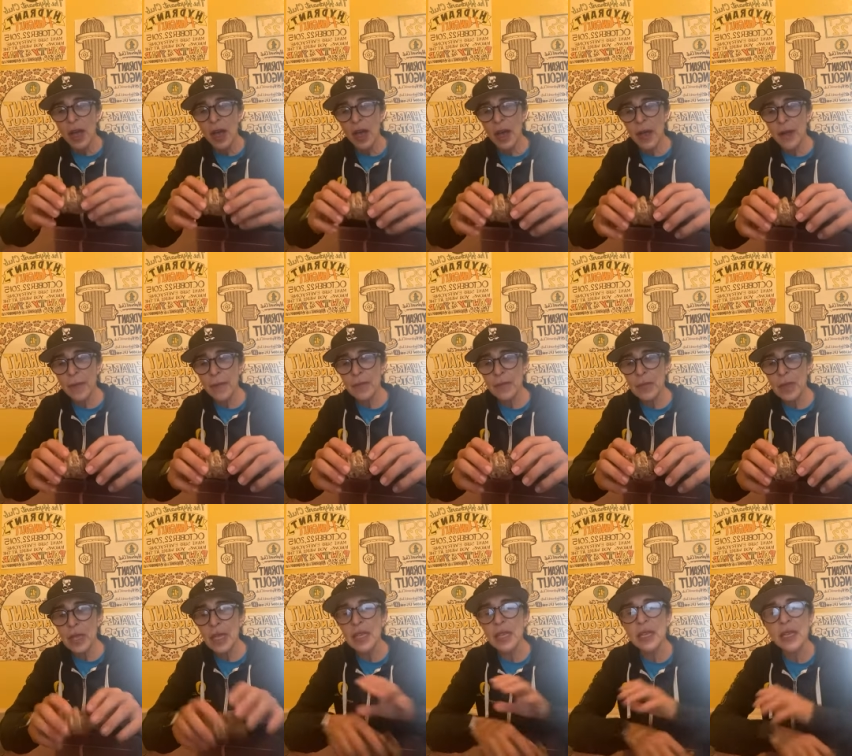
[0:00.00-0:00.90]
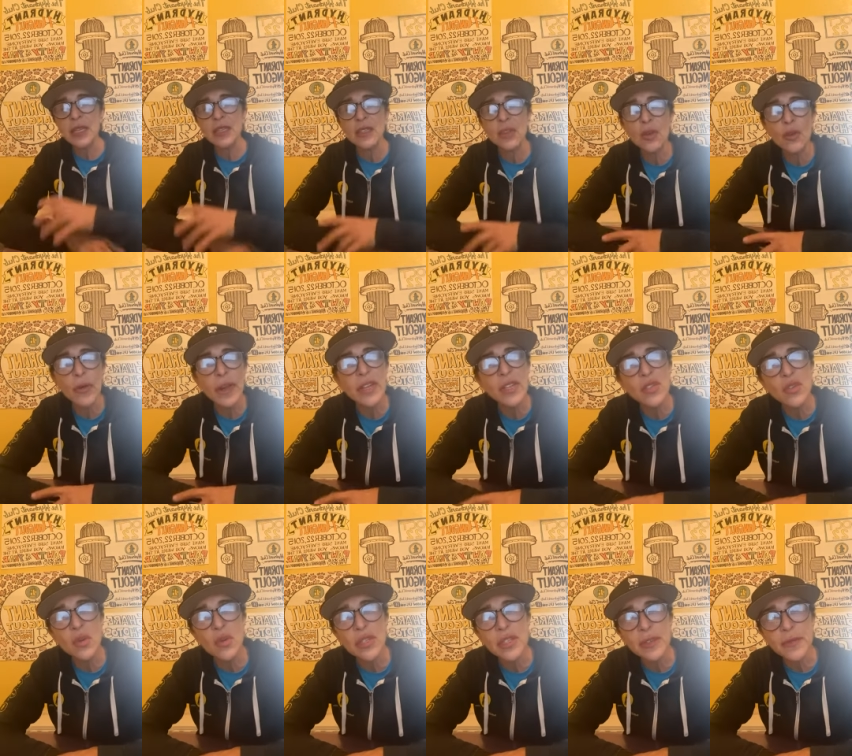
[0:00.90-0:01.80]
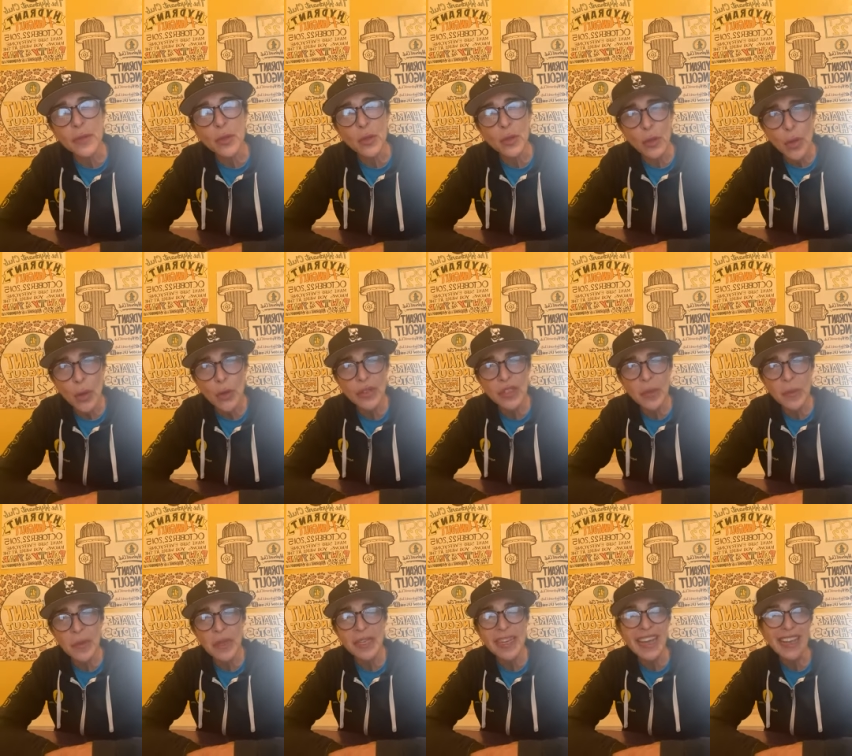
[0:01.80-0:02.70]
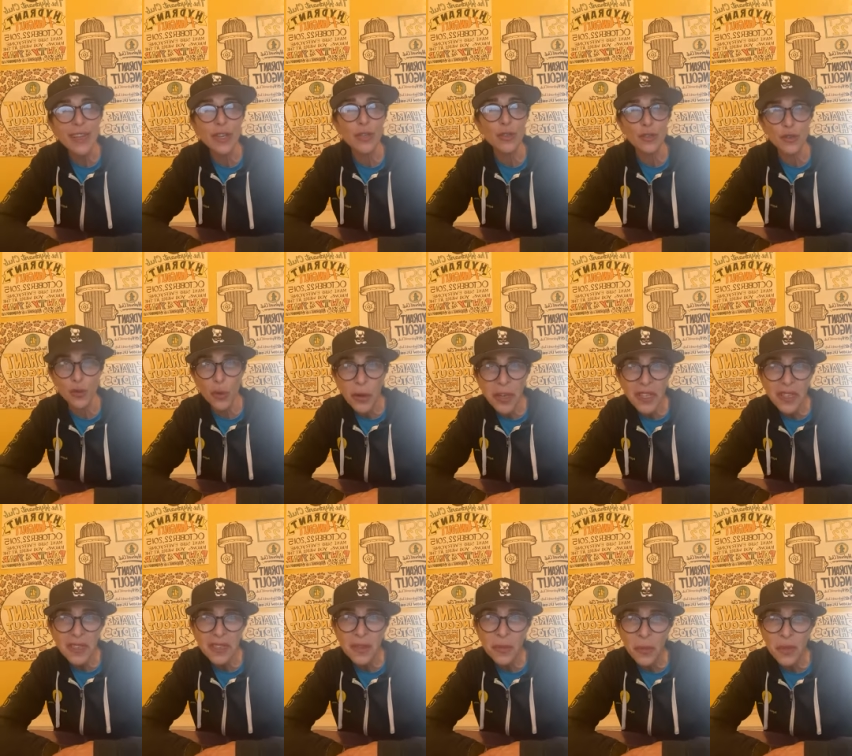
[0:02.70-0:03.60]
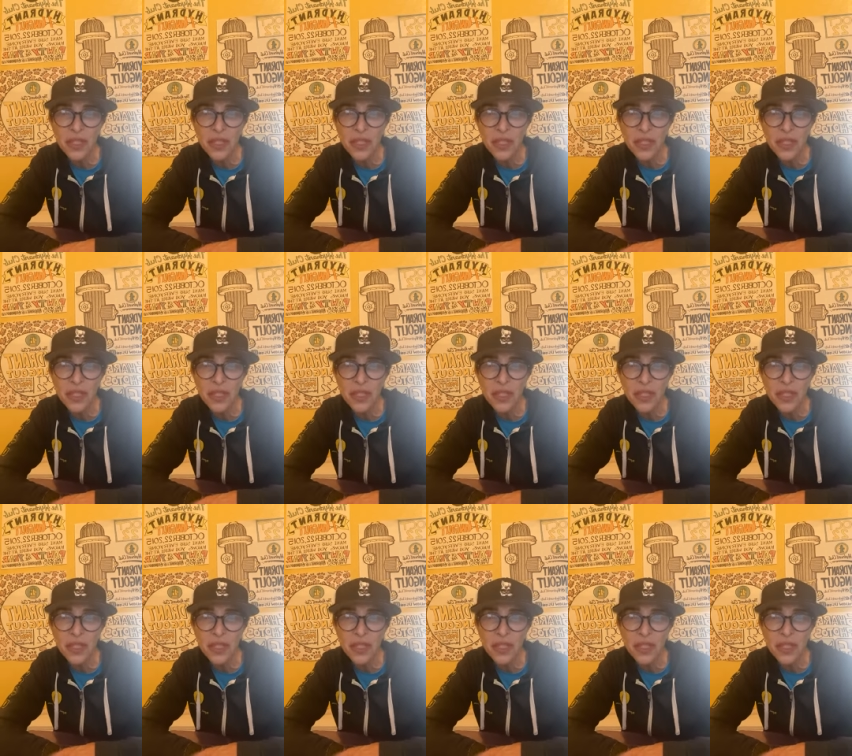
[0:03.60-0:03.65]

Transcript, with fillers: Um, it, it's a great source of glucosamine and chondroitin,